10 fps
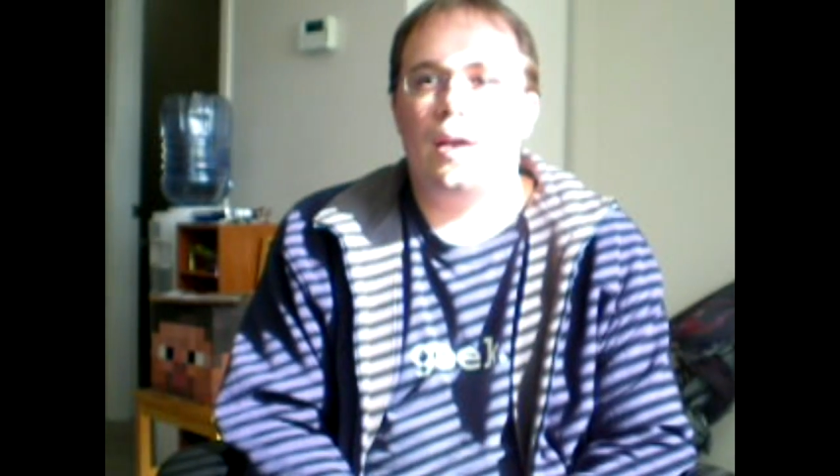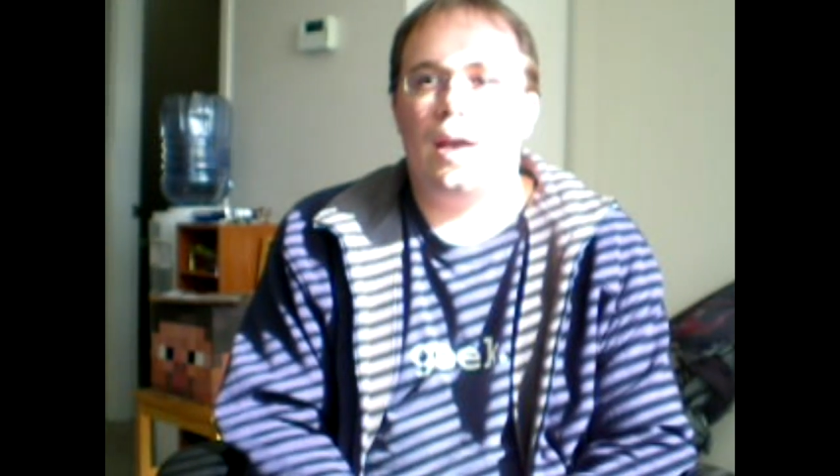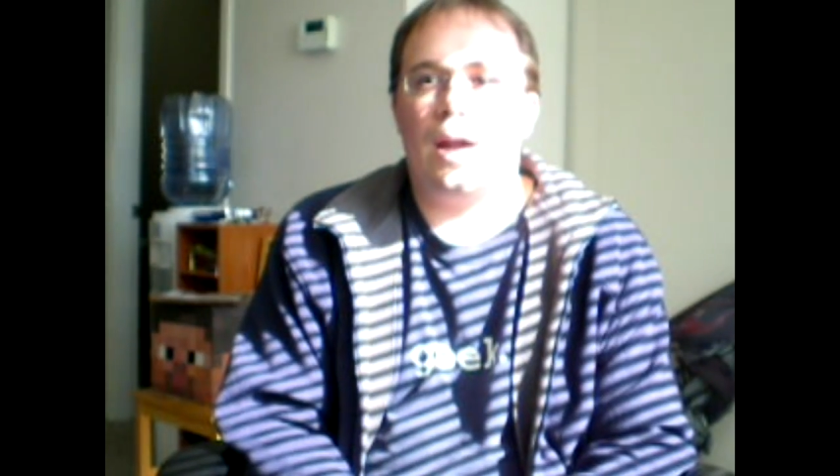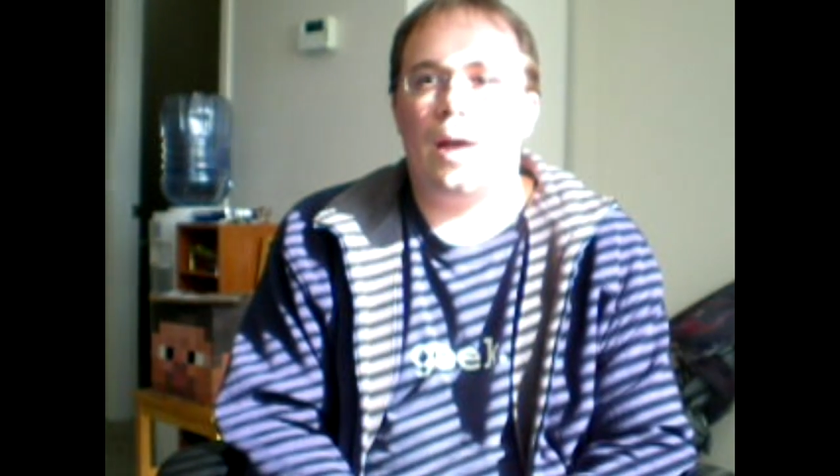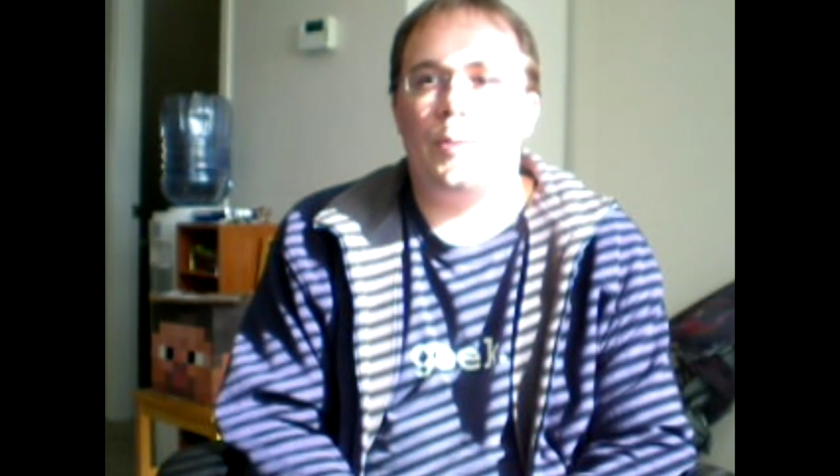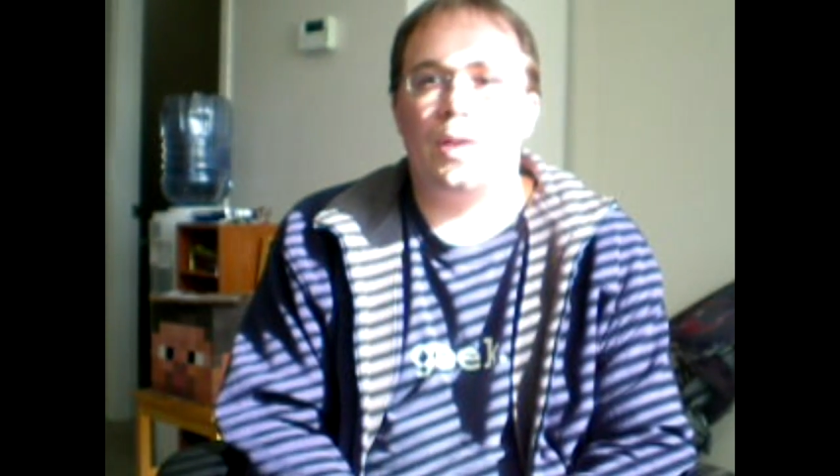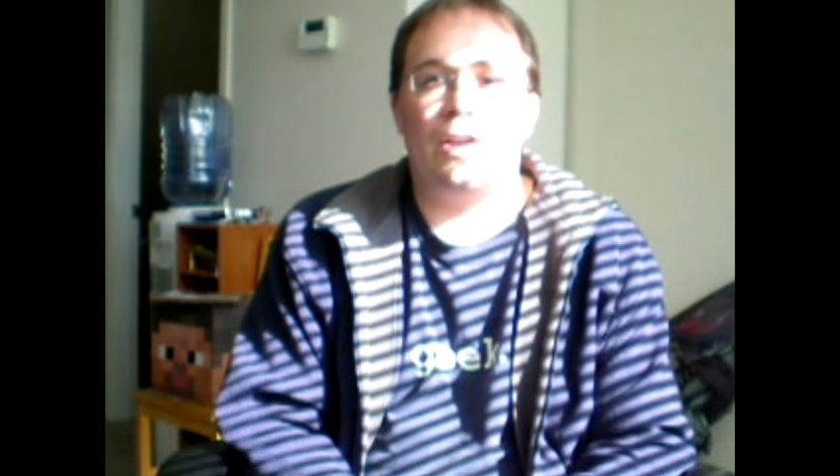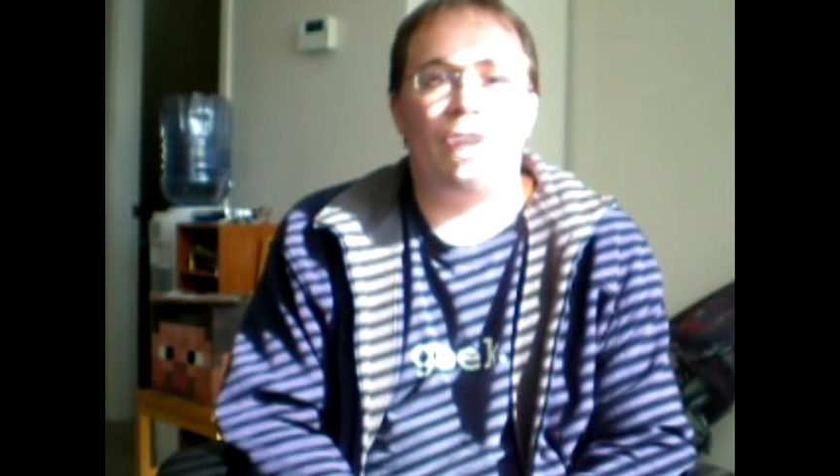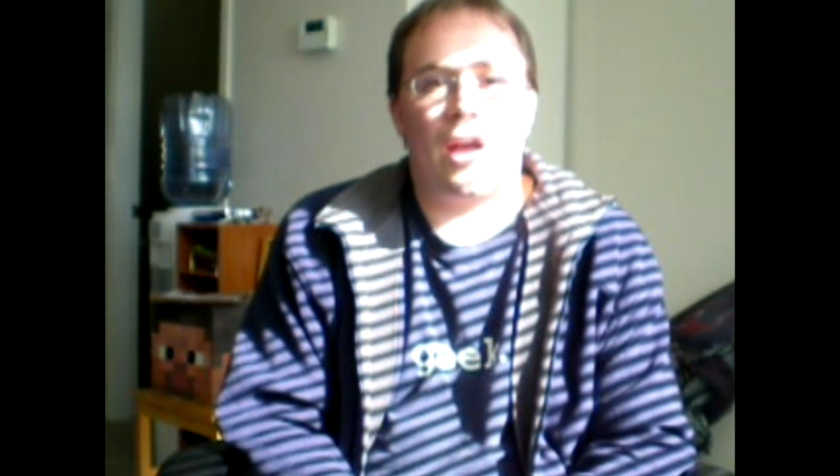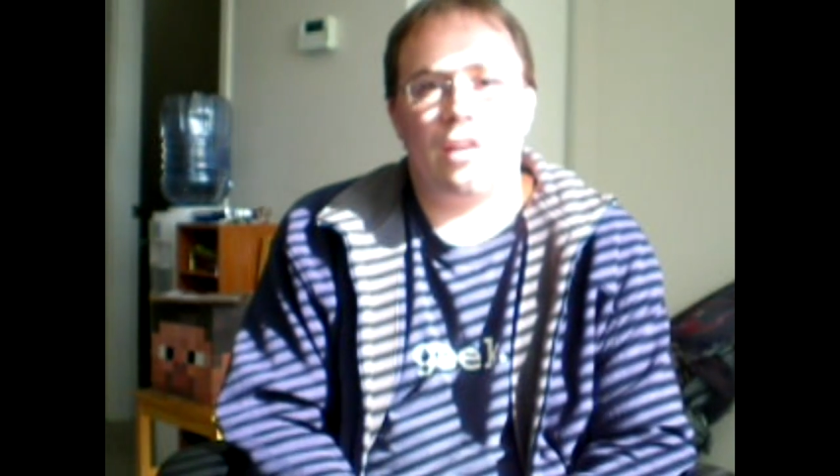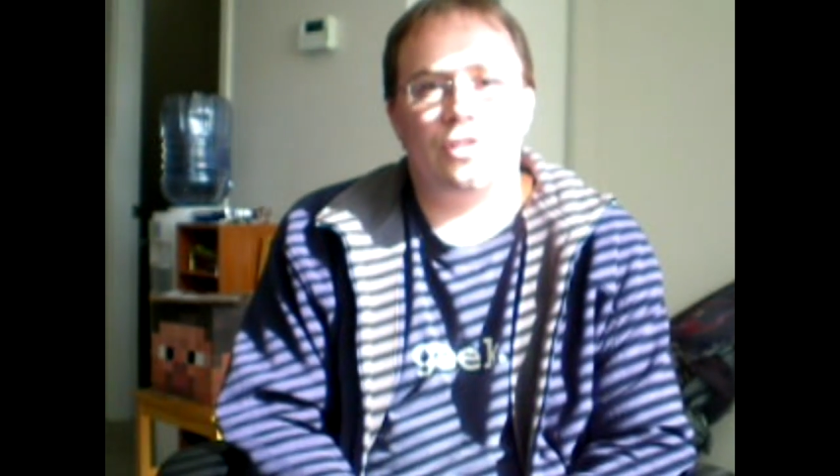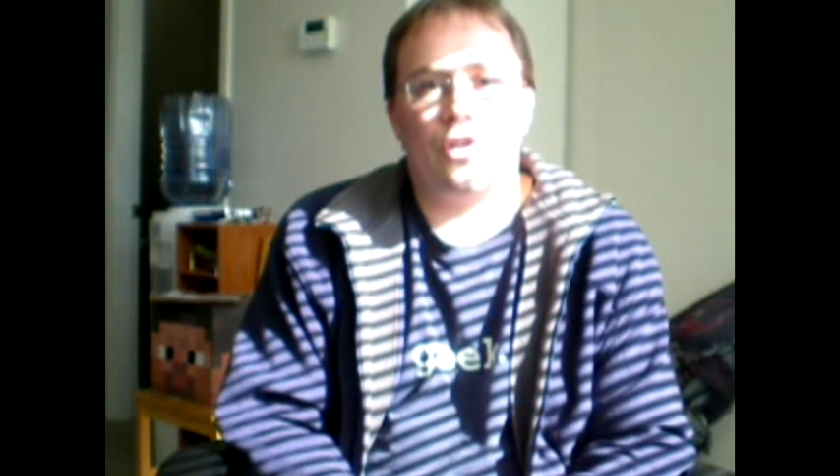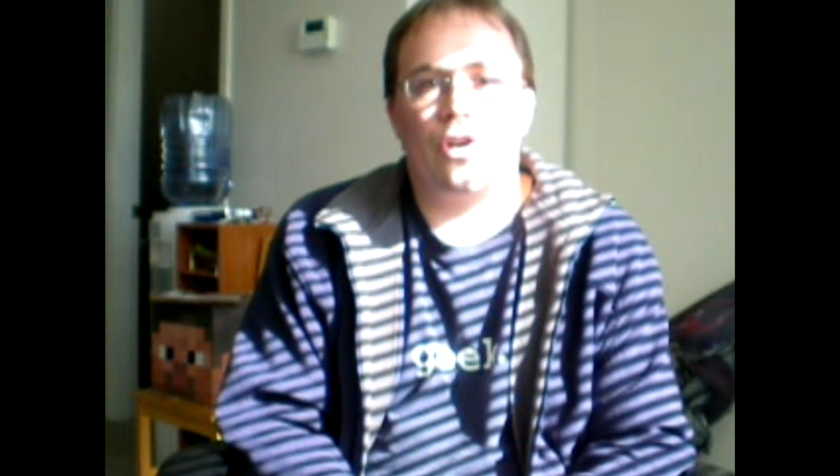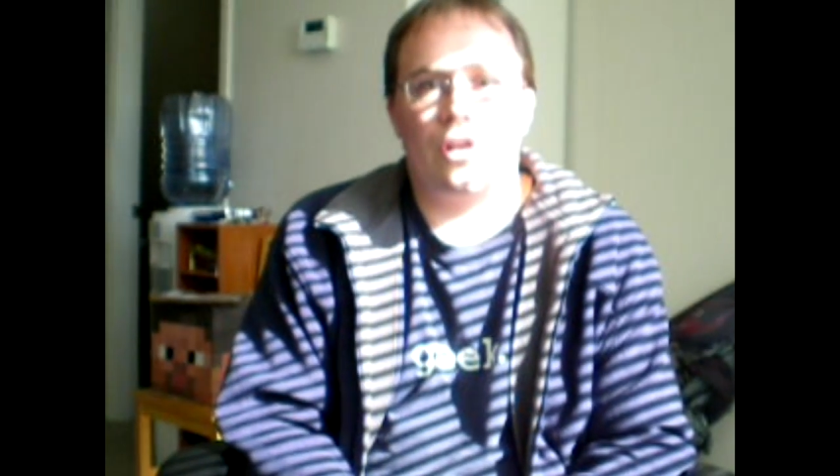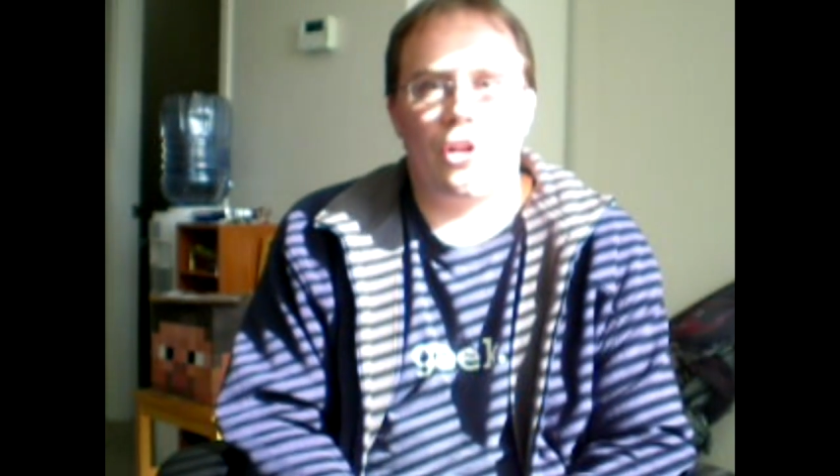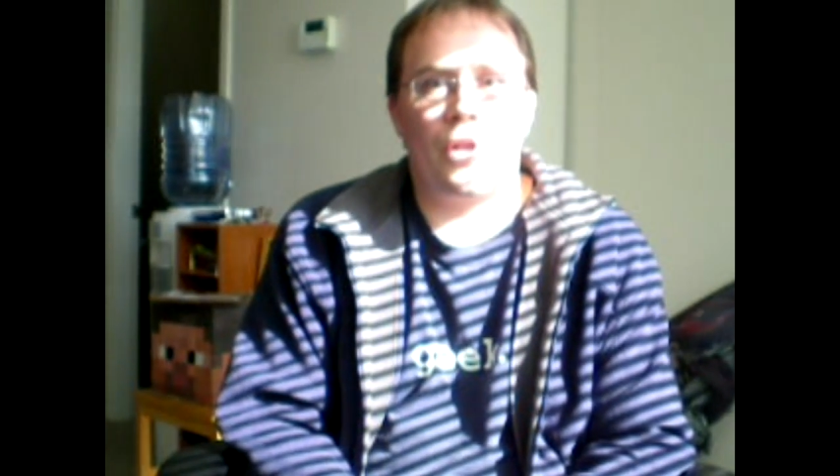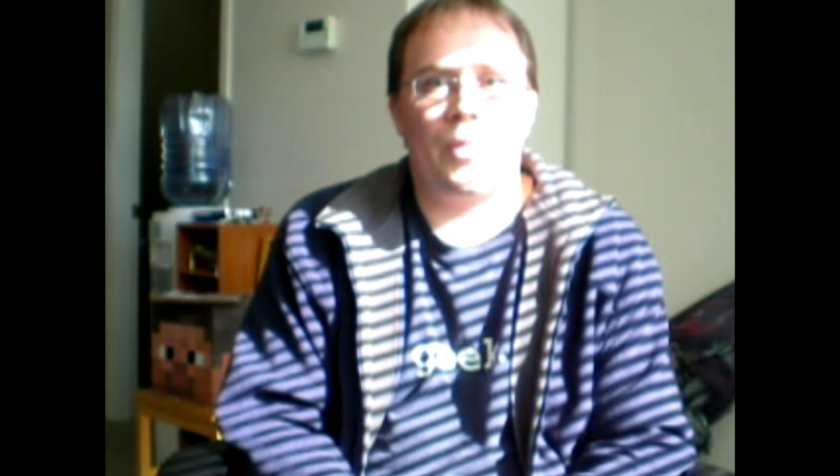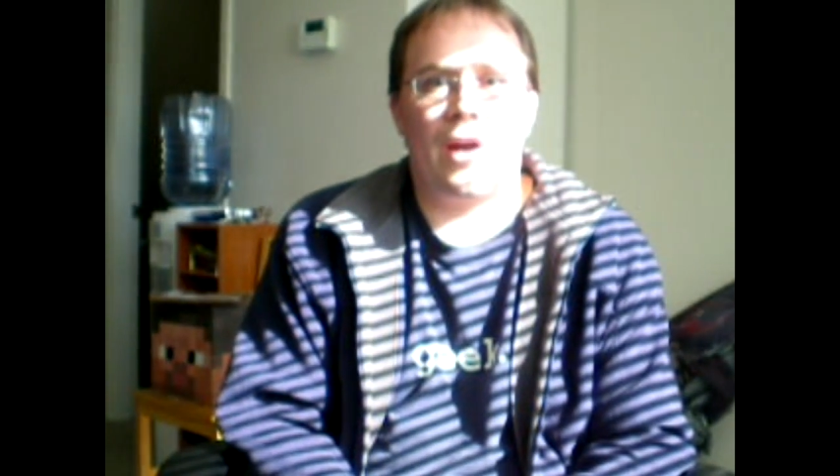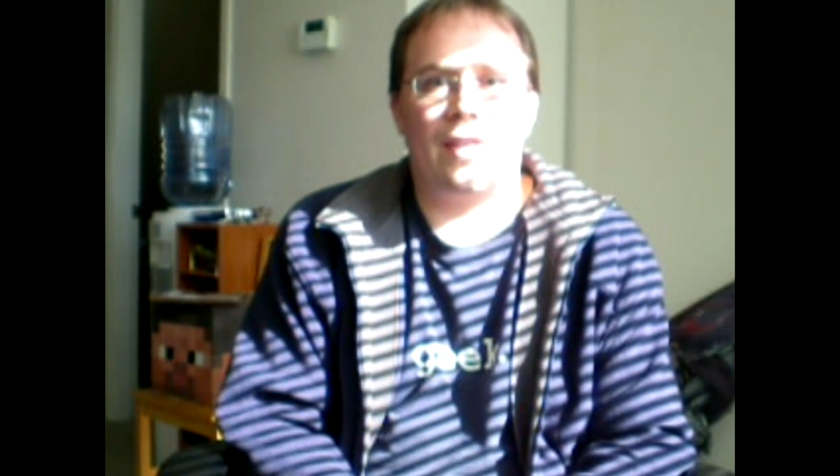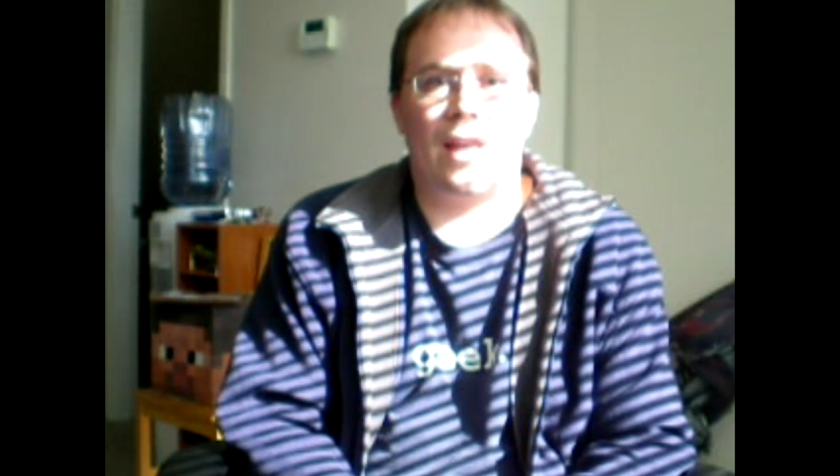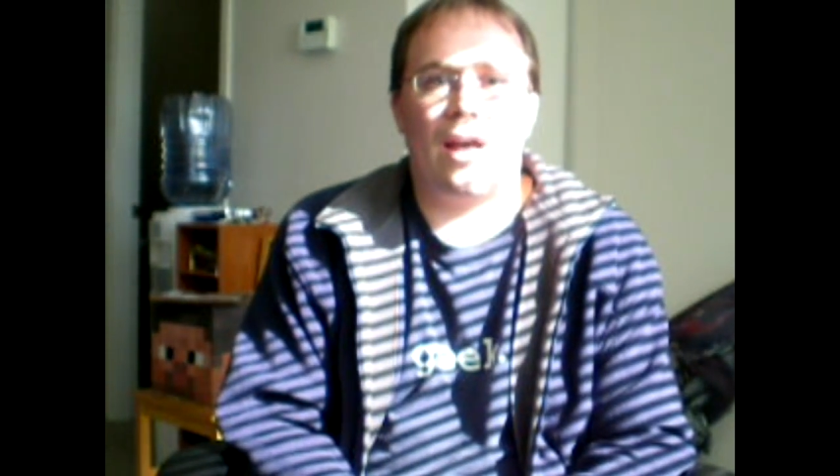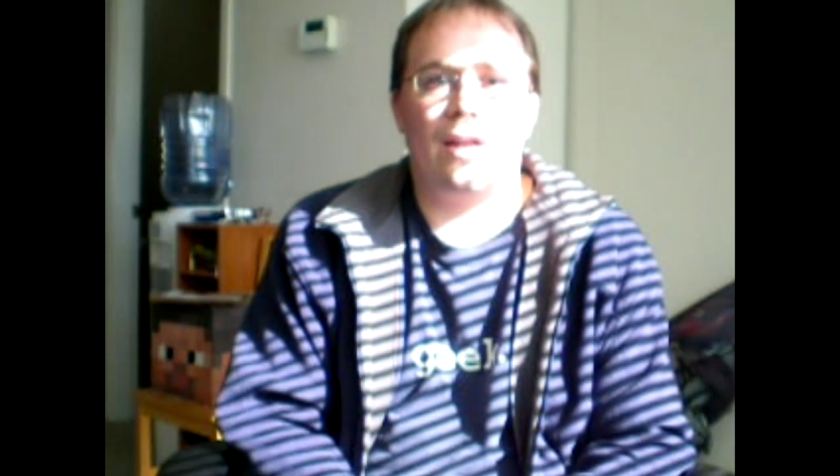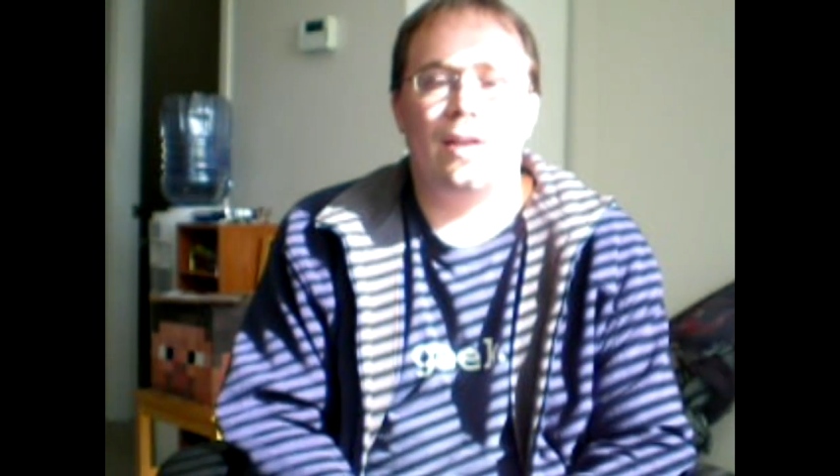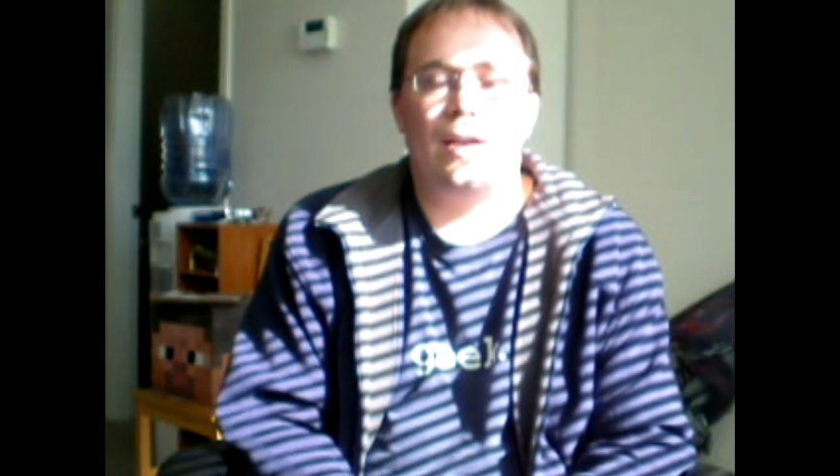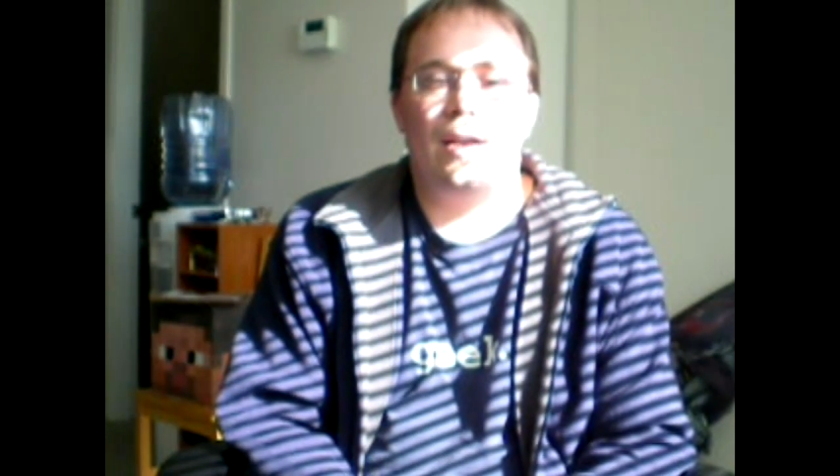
And I believe I can talk a lot about that